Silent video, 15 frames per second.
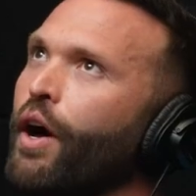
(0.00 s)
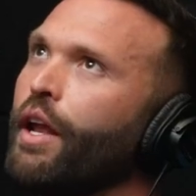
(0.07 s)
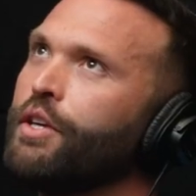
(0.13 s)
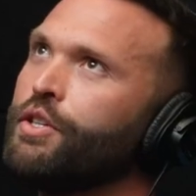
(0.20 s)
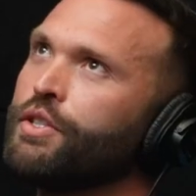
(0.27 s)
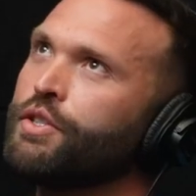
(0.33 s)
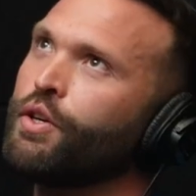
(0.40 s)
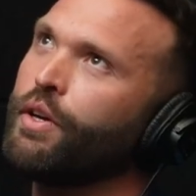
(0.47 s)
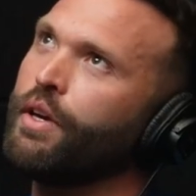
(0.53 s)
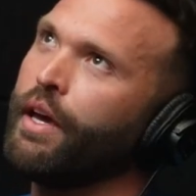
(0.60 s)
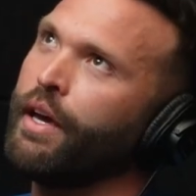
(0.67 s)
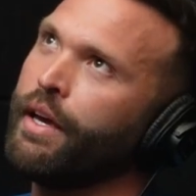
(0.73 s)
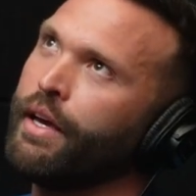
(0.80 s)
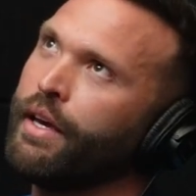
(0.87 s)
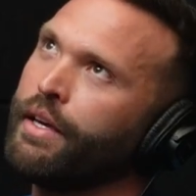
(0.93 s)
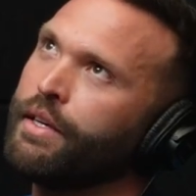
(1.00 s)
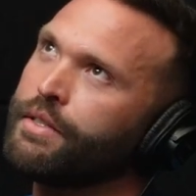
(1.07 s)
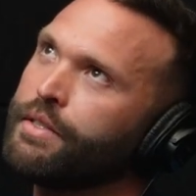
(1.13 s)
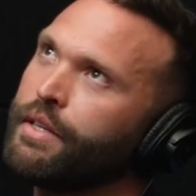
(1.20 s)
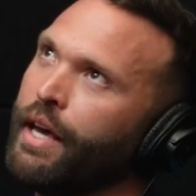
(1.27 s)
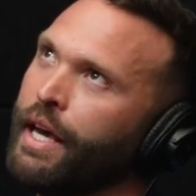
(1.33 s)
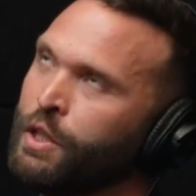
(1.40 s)
knowledge
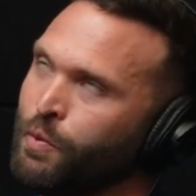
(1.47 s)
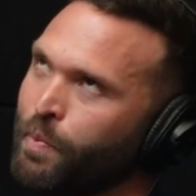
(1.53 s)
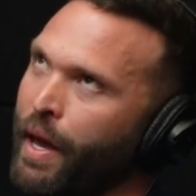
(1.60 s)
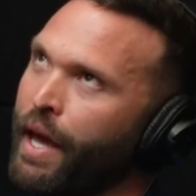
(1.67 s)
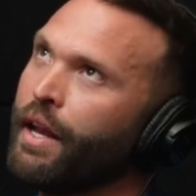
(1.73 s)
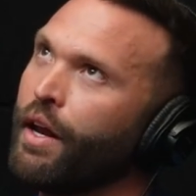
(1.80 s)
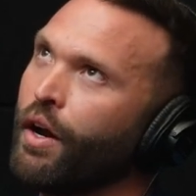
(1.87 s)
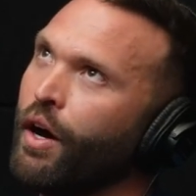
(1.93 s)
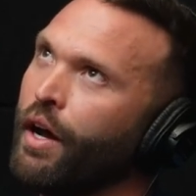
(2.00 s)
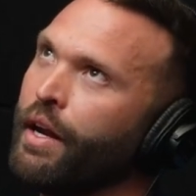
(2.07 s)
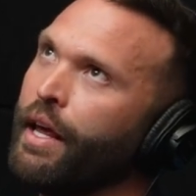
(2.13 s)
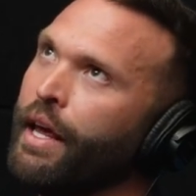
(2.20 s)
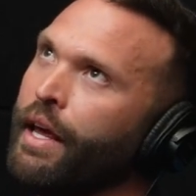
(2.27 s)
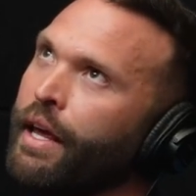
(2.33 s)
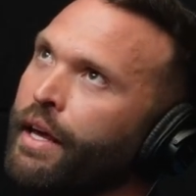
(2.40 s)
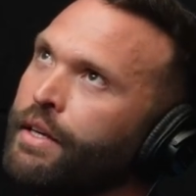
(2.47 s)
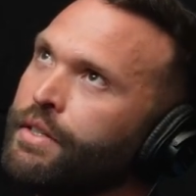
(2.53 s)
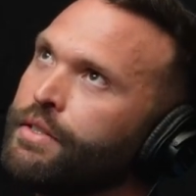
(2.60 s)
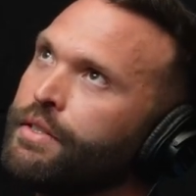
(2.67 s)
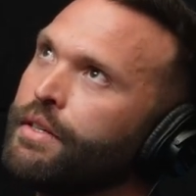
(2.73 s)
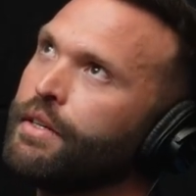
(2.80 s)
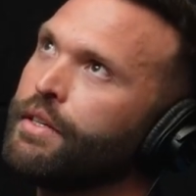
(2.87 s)
is expanded on
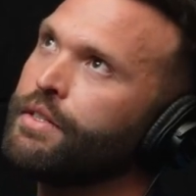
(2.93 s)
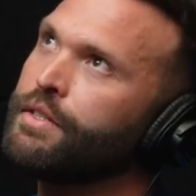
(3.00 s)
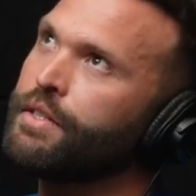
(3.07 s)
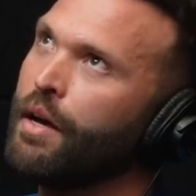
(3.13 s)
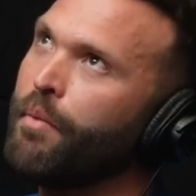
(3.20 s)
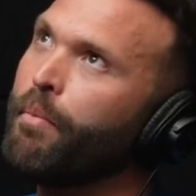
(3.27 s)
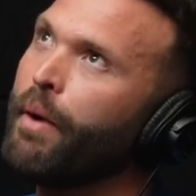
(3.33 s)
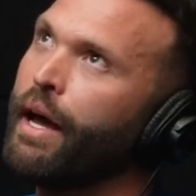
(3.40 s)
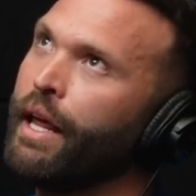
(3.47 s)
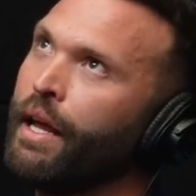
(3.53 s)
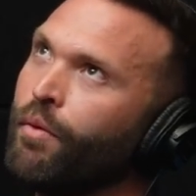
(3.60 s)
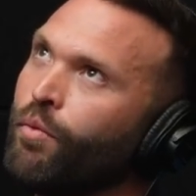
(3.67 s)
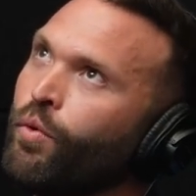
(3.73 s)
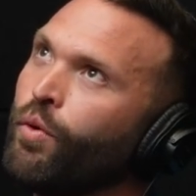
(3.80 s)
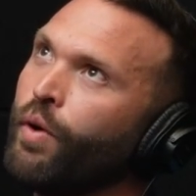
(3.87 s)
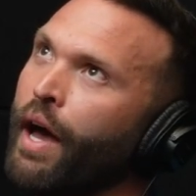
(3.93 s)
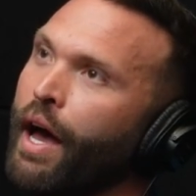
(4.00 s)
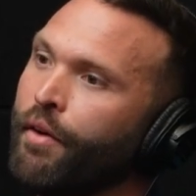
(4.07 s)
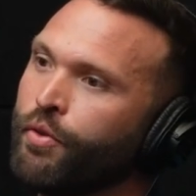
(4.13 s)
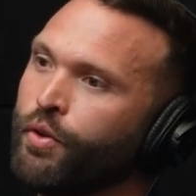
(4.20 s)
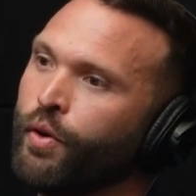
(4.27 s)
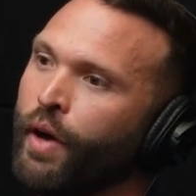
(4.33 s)
is somebody will
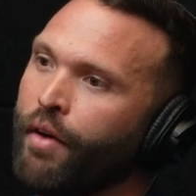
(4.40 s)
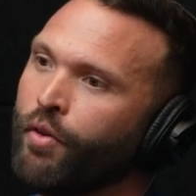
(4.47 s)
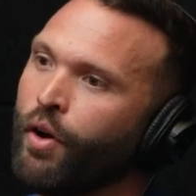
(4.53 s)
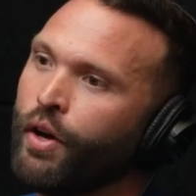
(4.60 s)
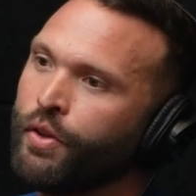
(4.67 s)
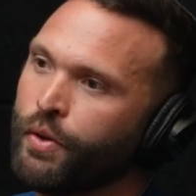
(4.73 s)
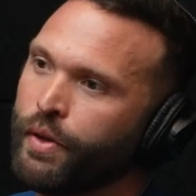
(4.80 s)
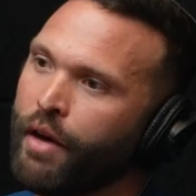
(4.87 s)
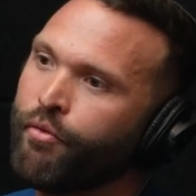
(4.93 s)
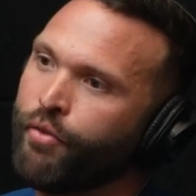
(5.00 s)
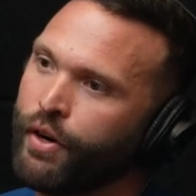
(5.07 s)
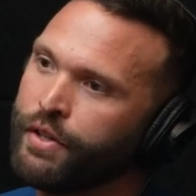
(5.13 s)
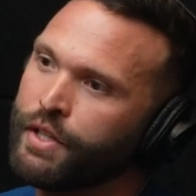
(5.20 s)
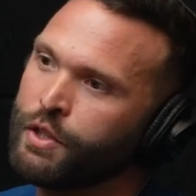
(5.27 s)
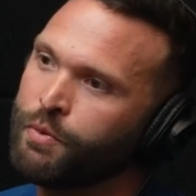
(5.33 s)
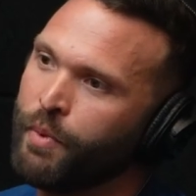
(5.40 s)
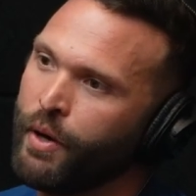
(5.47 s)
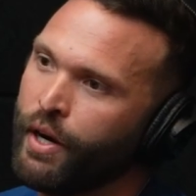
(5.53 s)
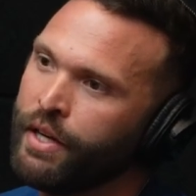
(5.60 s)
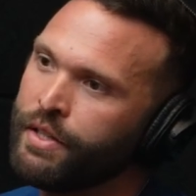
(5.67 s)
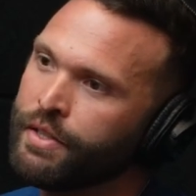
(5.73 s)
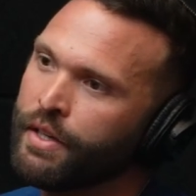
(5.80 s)
have to have gone through that first
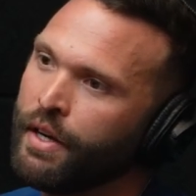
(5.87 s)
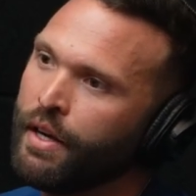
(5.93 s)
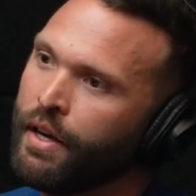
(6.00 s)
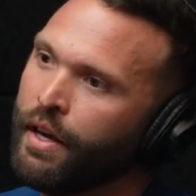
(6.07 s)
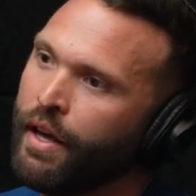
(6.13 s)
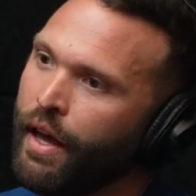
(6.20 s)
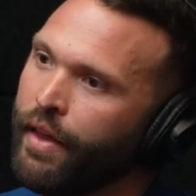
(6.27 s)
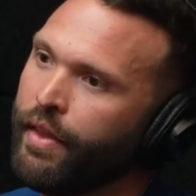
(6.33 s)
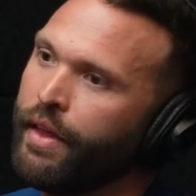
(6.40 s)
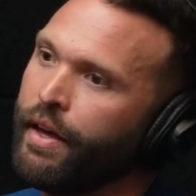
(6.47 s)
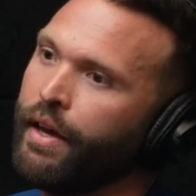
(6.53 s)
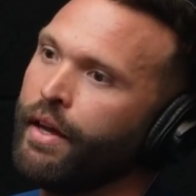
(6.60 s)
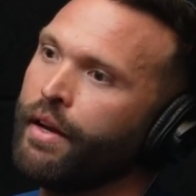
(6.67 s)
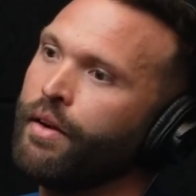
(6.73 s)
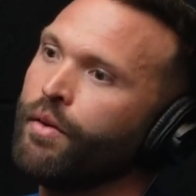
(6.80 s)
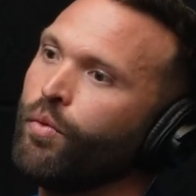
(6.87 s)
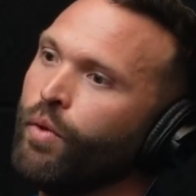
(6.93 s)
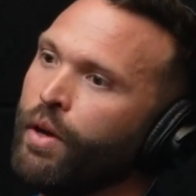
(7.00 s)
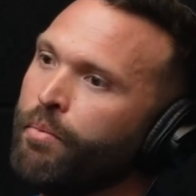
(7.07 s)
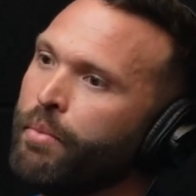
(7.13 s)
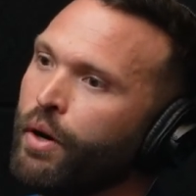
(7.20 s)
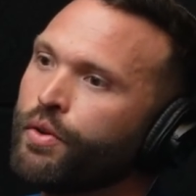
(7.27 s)
experience, and then
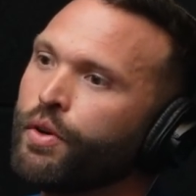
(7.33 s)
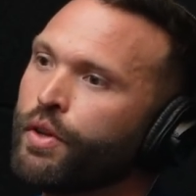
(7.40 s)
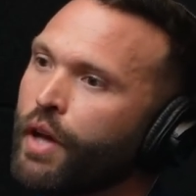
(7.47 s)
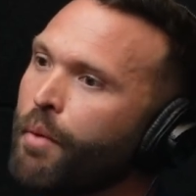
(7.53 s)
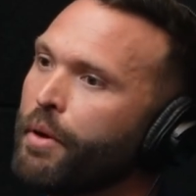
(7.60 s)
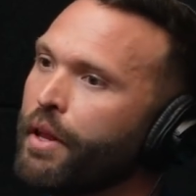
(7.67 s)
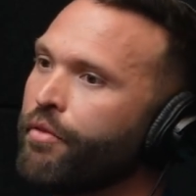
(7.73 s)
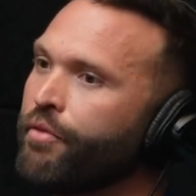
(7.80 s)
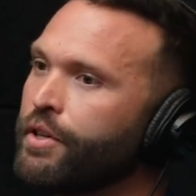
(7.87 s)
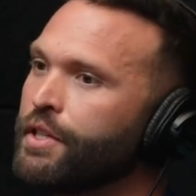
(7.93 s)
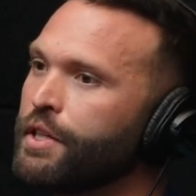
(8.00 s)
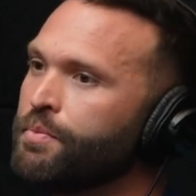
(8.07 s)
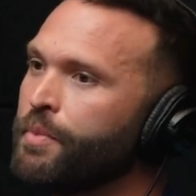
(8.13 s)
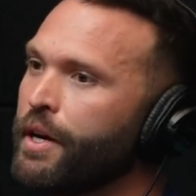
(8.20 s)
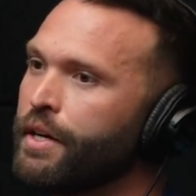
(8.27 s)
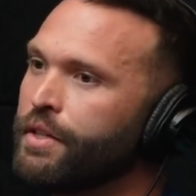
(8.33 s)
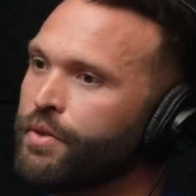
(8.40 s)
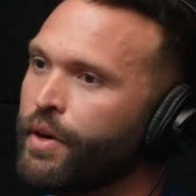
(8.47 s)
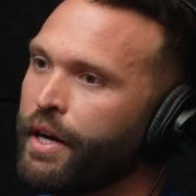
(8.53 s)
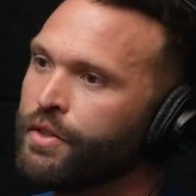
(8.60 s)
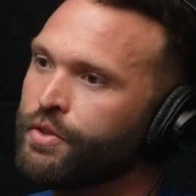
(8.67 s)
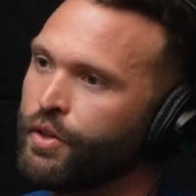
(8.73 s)
we built on top of that first experience,
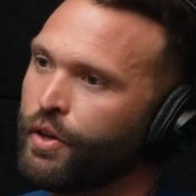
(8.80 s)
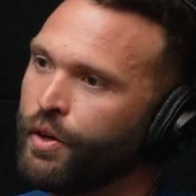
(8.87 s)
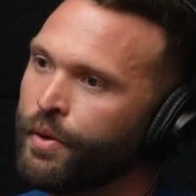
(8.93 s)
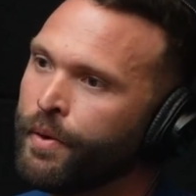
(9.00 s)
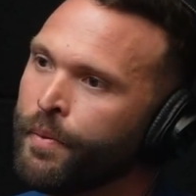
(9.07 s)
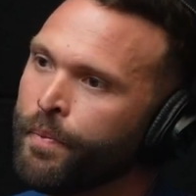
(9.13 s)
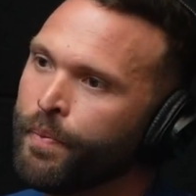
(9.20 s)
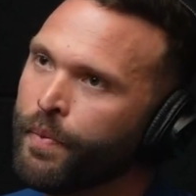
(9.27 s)
right? So.